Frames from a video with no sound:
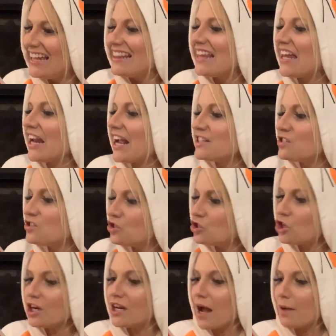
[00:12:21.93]
Then I
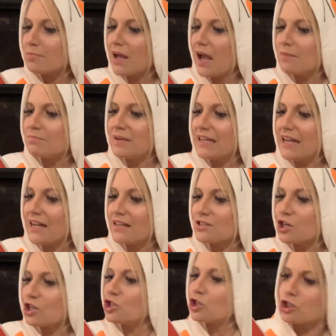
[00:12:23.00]
stood up and began
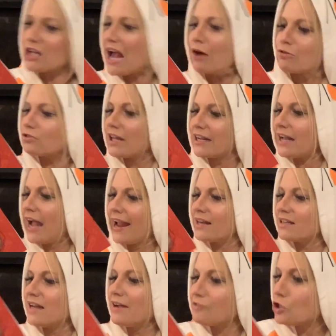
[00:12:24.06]
to shout like I had
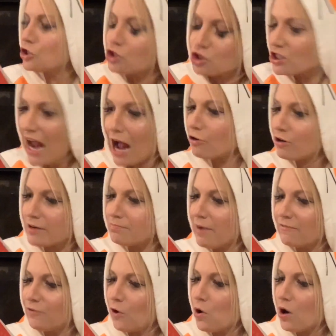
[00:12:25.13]
never shouted
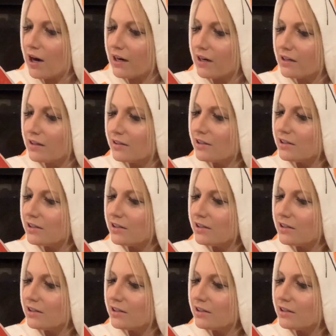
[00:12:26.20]
before.